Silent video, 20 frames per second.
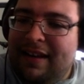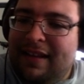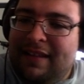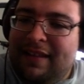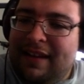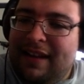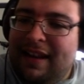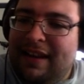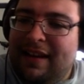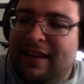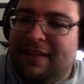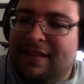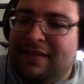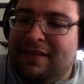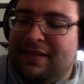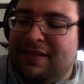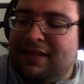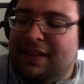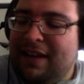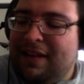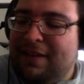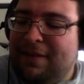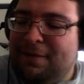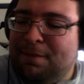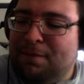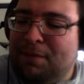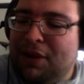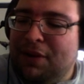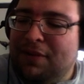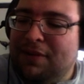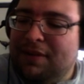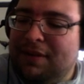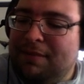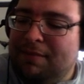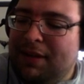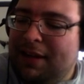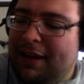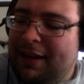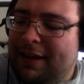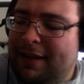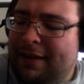day that you just kind of blown and be like,